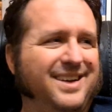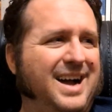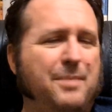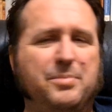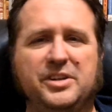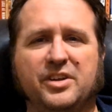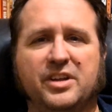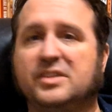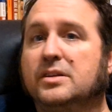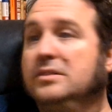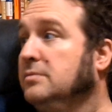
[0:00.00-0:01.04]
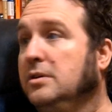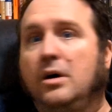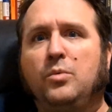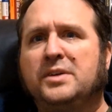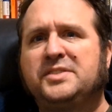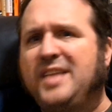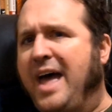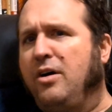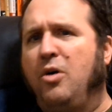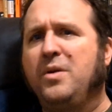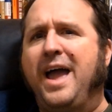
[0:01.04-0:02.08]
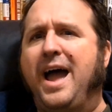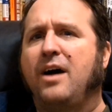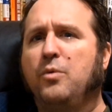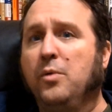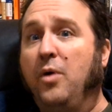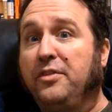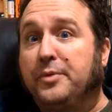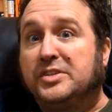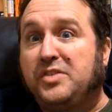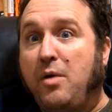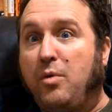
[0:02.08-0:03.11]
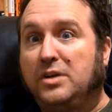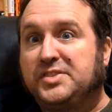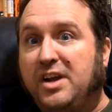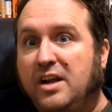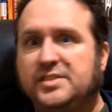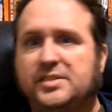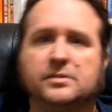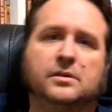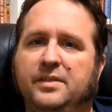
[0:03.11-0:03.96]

But you have, what's that? Oh yeah, we won 3 straight World Series.